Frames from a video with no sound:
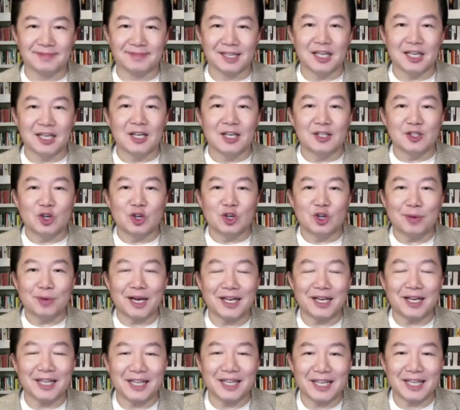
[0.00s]

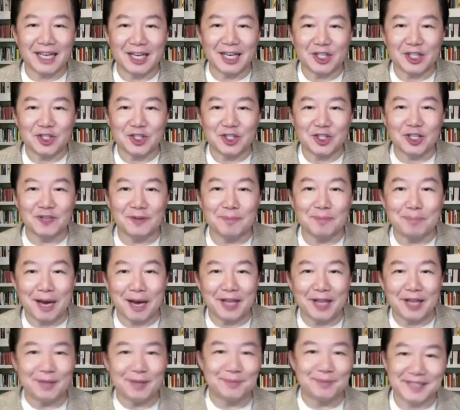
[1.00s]
Nobody can achieve it by
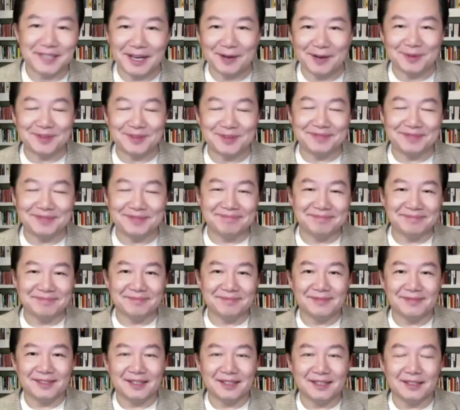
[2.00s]
themselves.
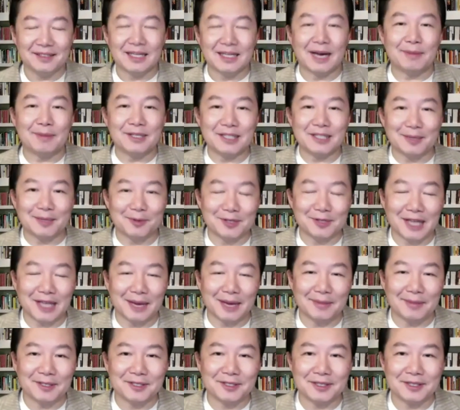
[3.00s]
So I'm a double
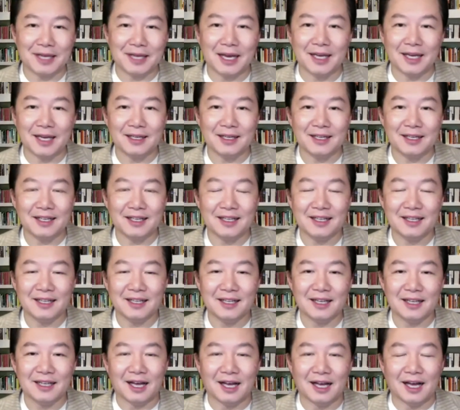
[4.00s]
diamond today
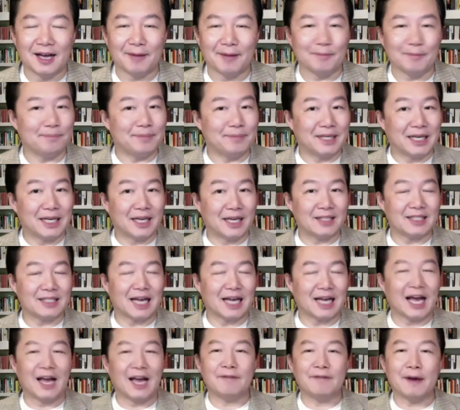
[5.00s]
because
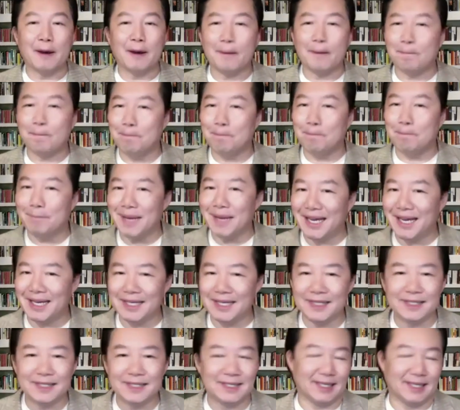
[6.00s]
I have
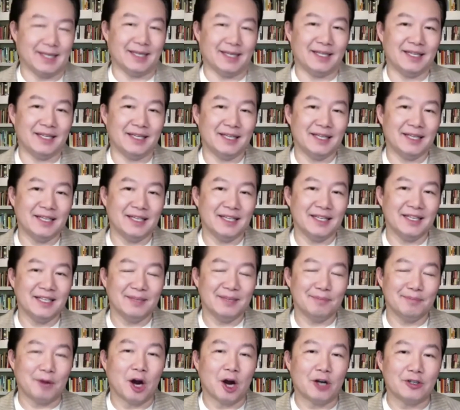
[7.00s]
amazing
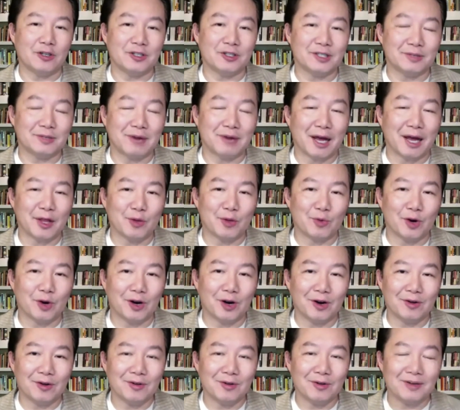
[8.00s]
partners around the
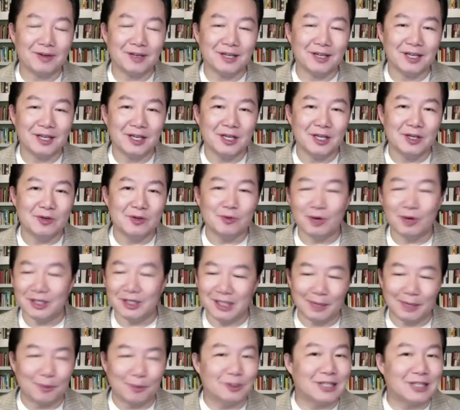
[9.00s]
world who are
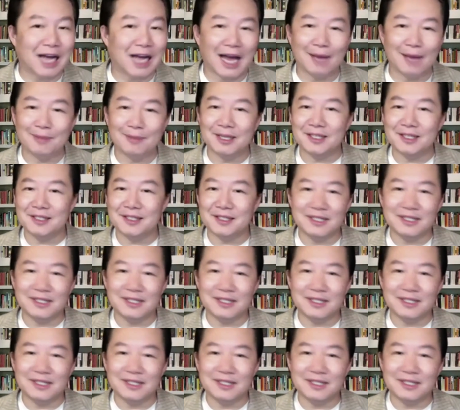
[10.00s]
double diamonds,